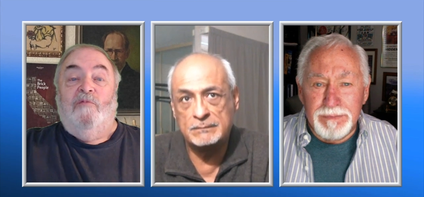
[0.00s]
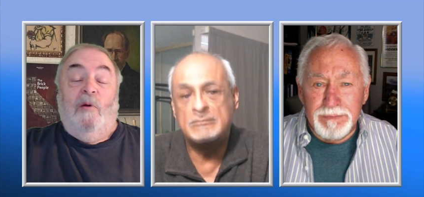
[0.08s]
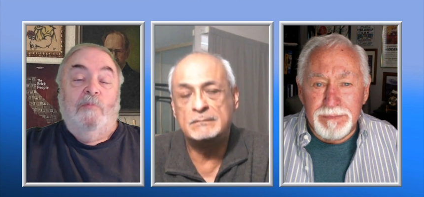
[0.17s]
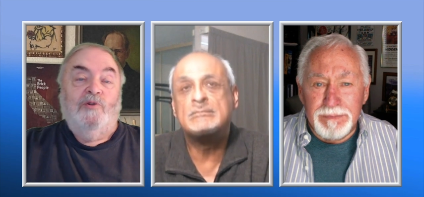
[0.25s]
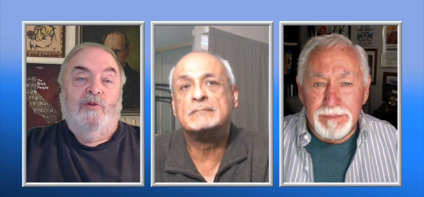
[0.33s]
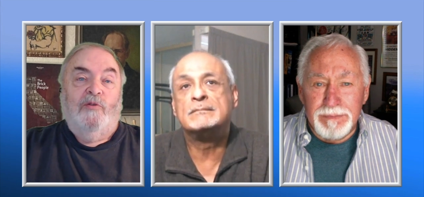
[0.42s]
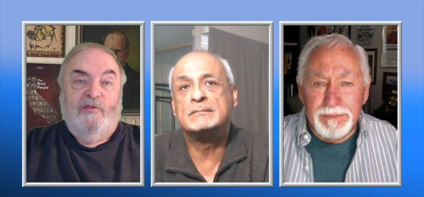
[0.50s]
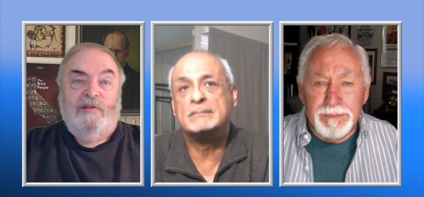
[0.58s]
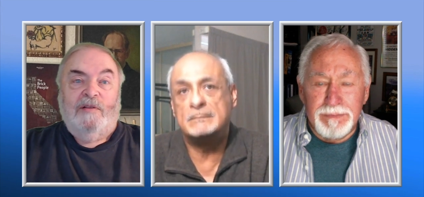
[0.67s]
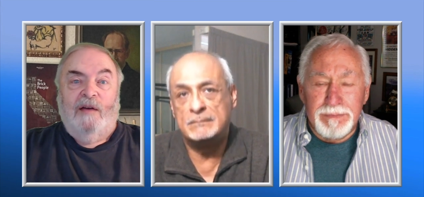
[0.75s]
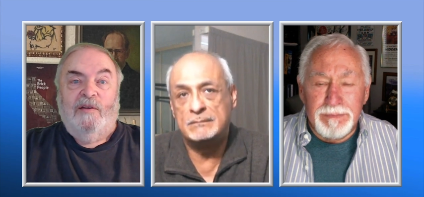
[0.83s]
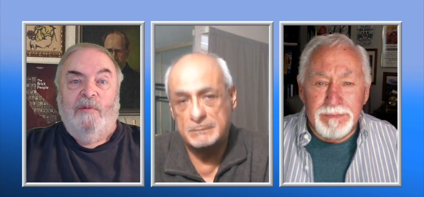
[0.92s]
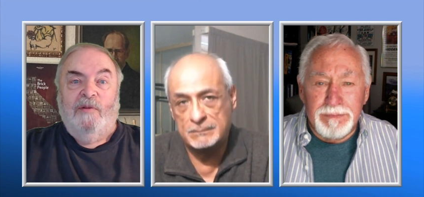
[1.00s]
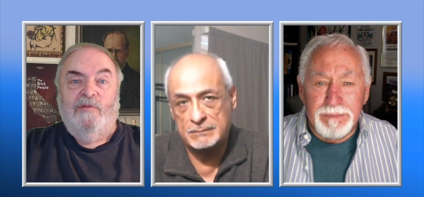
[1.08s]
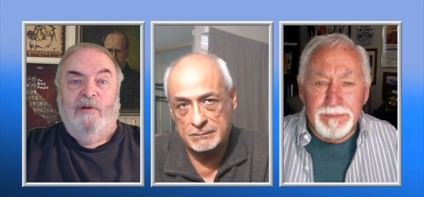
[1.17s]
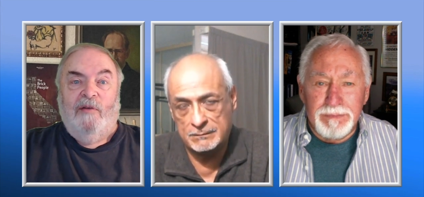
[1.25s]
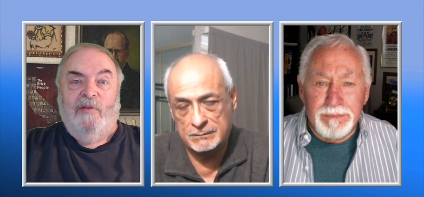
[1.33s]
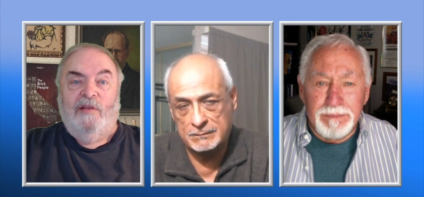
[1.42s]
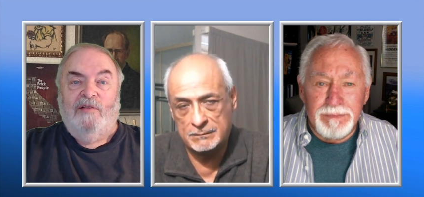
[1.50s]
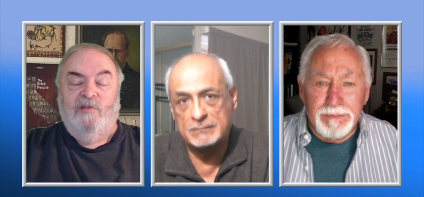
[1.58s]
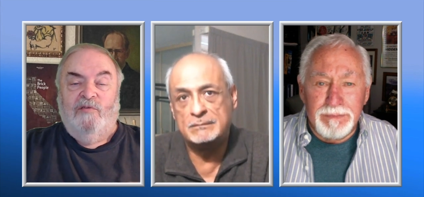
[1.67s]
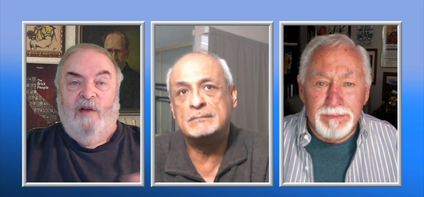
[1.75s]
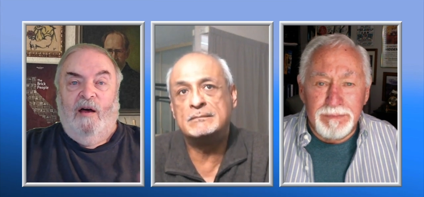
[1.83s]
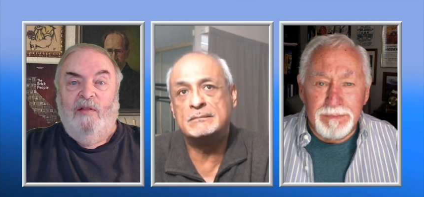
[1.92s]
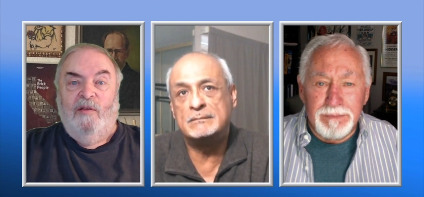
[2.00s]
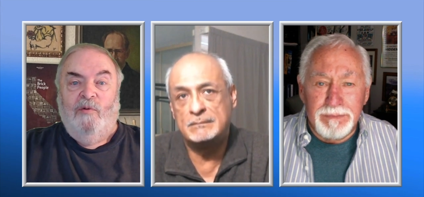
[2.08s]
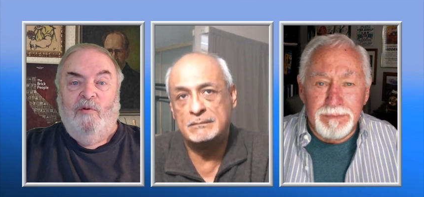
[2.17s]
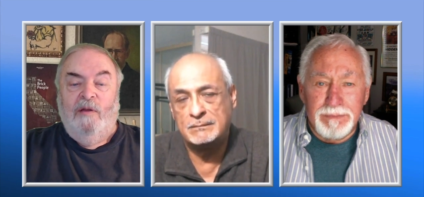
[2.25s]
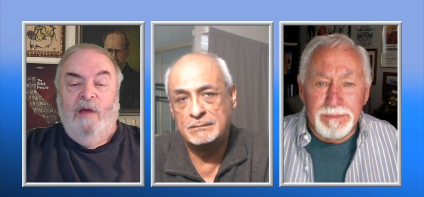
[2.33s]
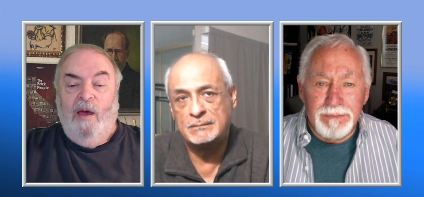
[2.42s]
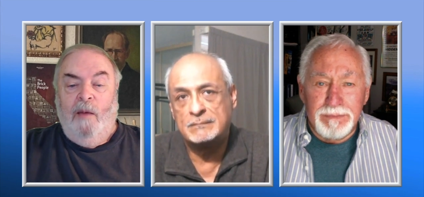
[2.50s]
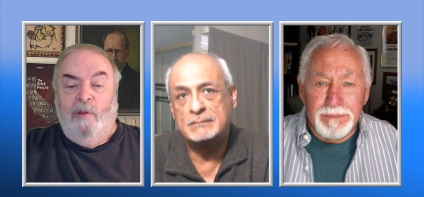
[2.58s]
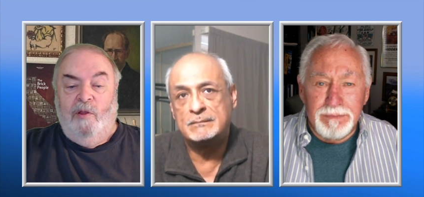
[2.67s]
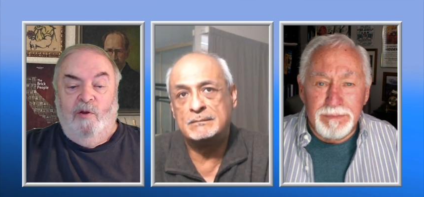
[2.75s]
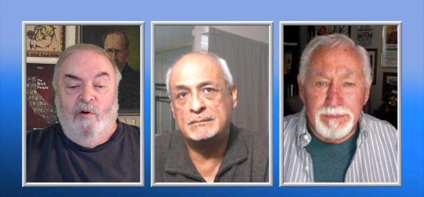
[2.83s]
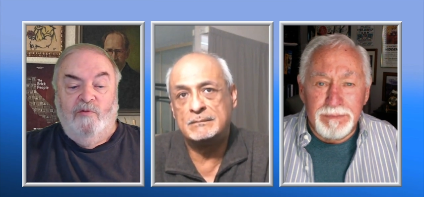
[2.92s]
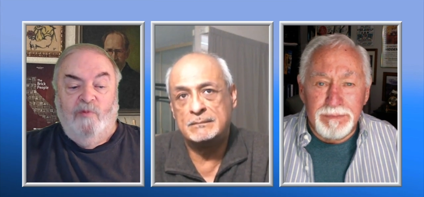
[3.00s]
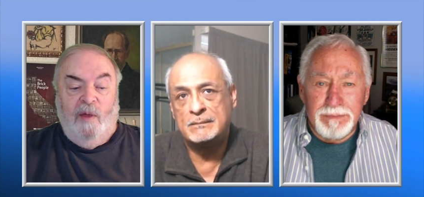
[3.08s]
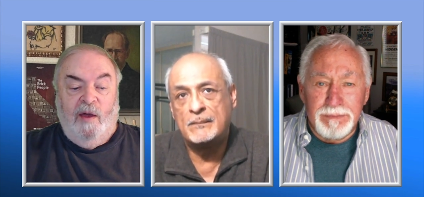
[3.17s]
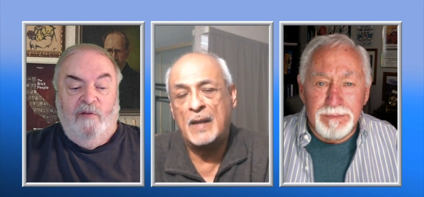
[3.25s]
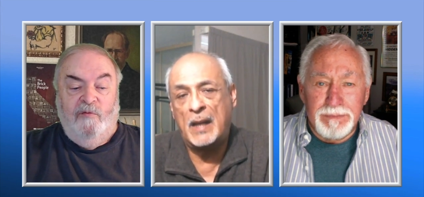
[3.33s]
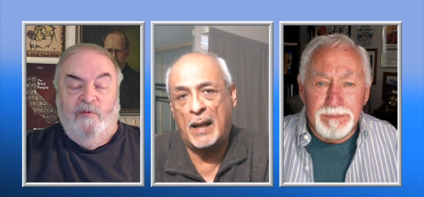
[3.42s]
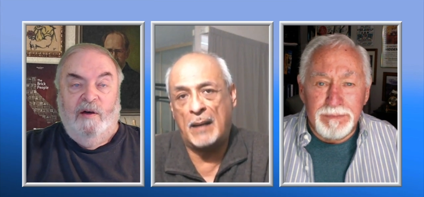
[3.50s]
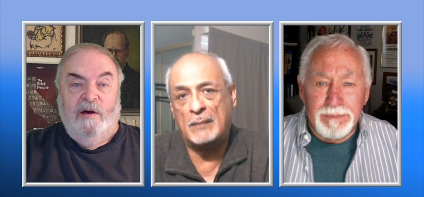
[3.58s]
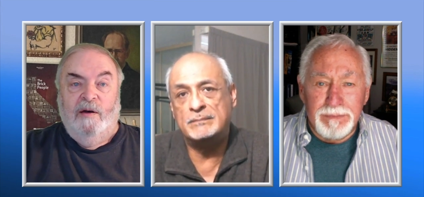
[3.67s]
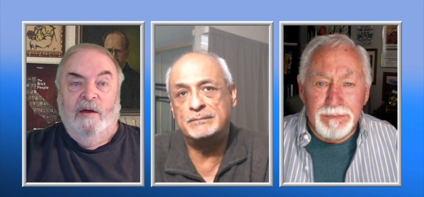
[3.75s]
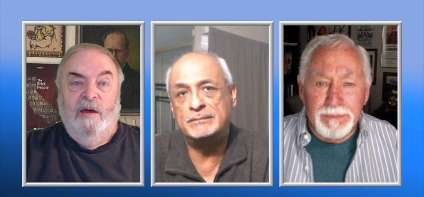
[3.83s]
Speaker 1: I'm sure there's a documentary on that, just to Hollywood. But you also have uh,